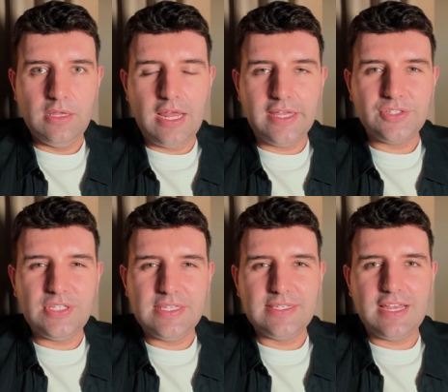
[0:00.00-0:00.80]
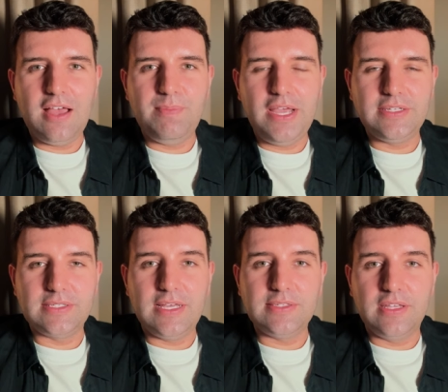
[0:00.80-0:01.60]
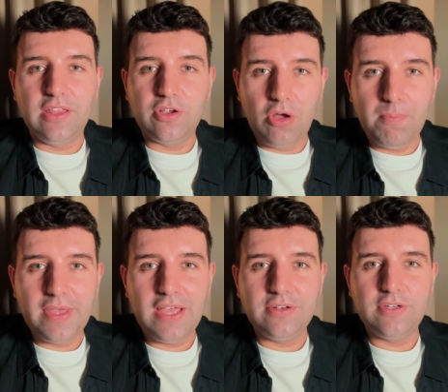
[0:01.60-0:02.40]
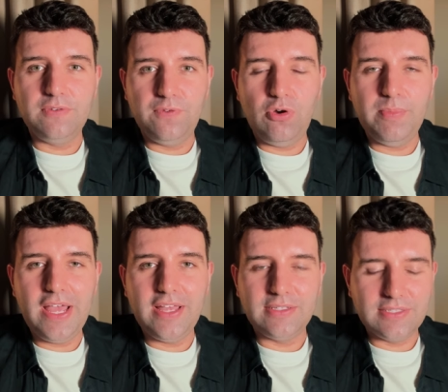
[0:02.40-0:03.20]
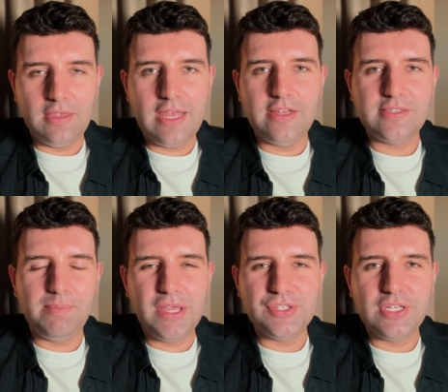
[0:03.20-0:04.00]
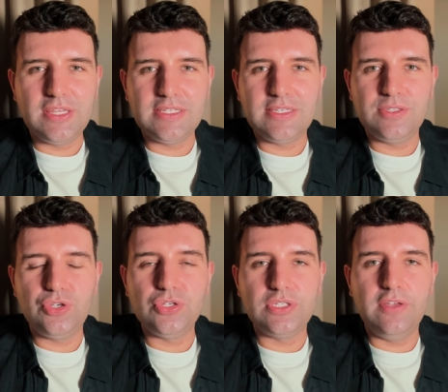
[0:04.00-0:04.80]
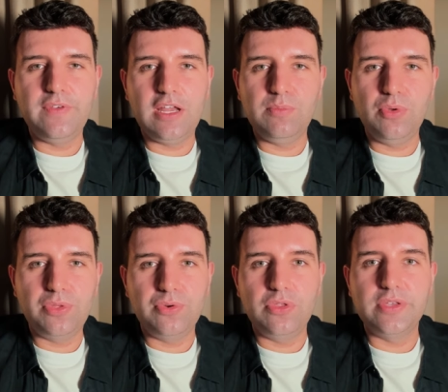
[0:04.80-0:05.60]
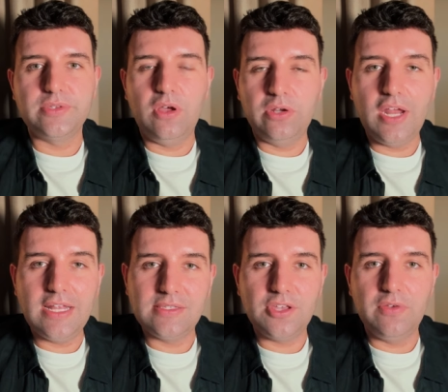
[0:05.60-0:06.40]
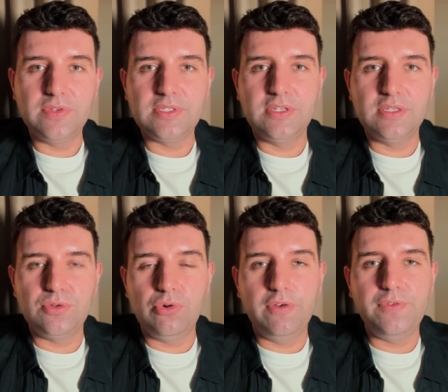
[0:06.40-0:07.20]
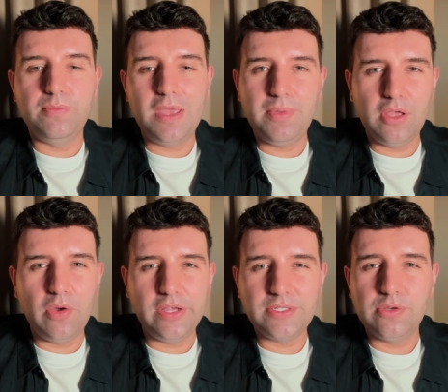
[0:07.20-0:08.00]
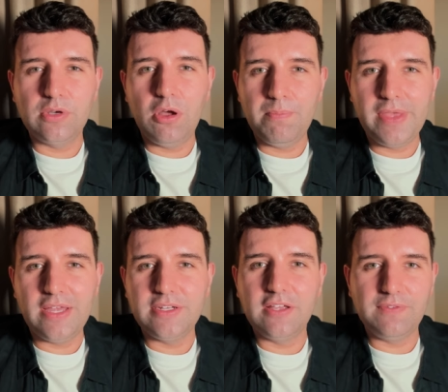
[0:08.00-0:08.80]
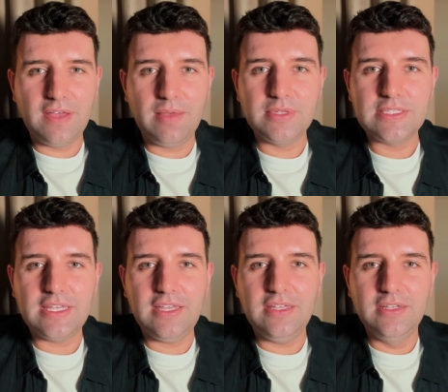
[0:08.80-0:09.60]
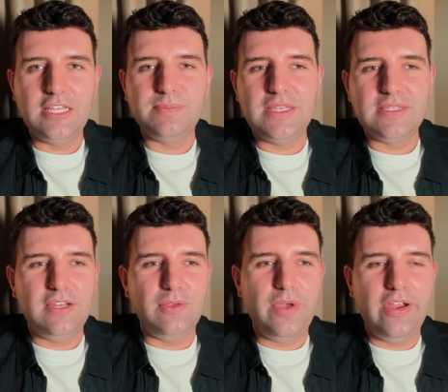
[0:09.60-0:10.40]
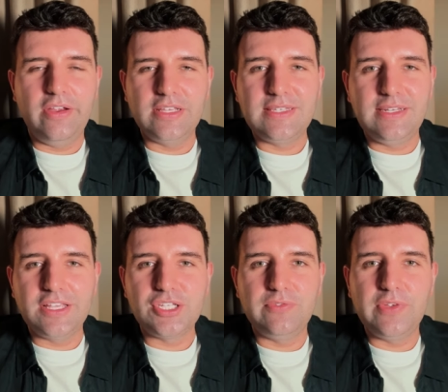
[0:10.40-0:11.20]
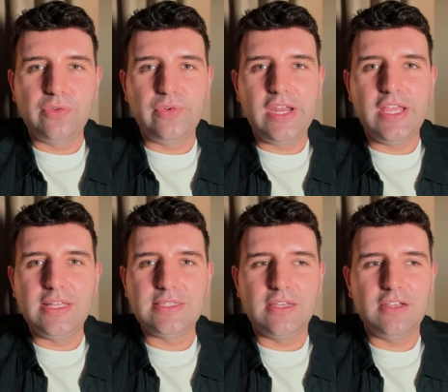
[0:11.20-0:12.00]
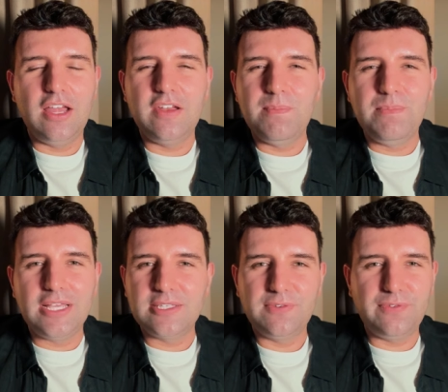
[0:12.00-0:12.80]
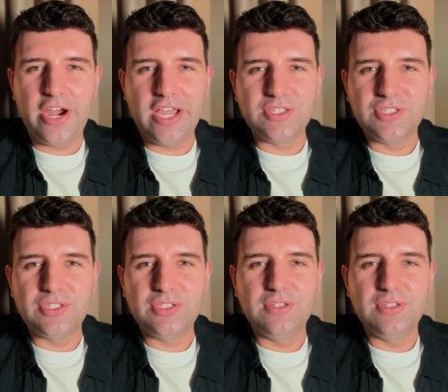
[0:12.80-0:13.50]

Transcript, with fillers: I'll actually start by discussing the compounded format. And as I mentioned, this is usually available through those online services or if you're maybe going to a compounding pharmacy. It's basically where a selection of ingredients are kind of mixed fresh